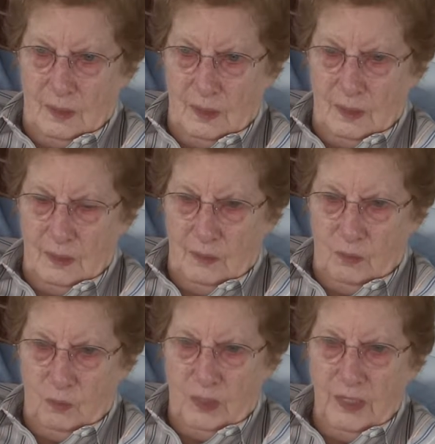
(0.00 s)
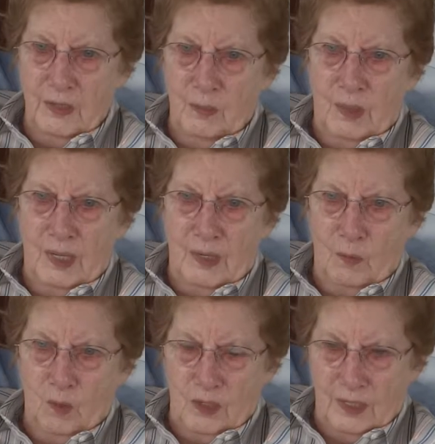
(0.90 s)
And we didn't buy
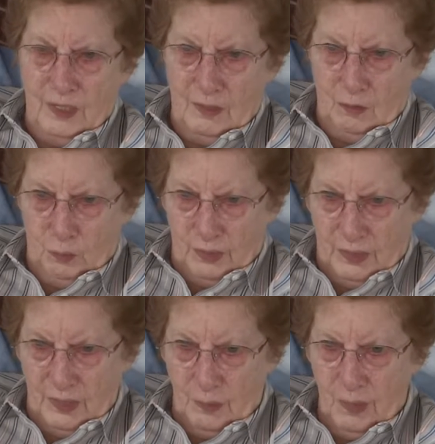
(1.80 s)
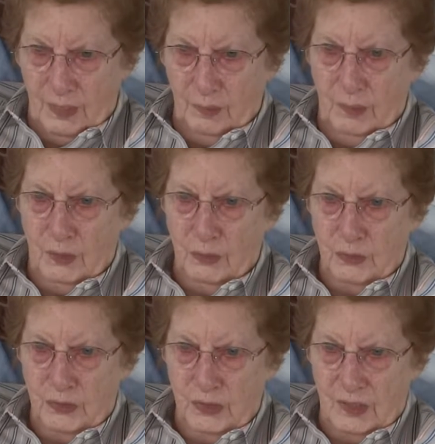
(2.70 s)
one there, but he met
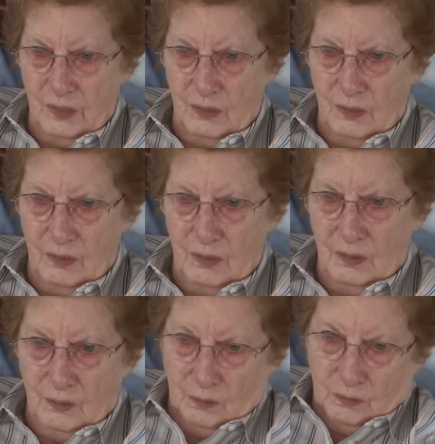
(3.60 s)
Mose there, and